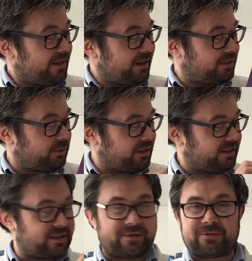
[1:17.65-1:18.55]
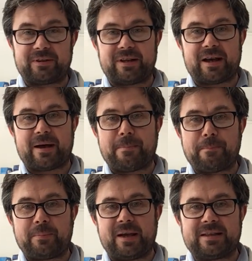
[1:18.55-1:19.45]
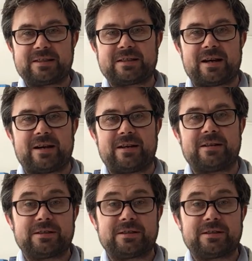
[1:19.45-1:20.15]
as to what these different bits are.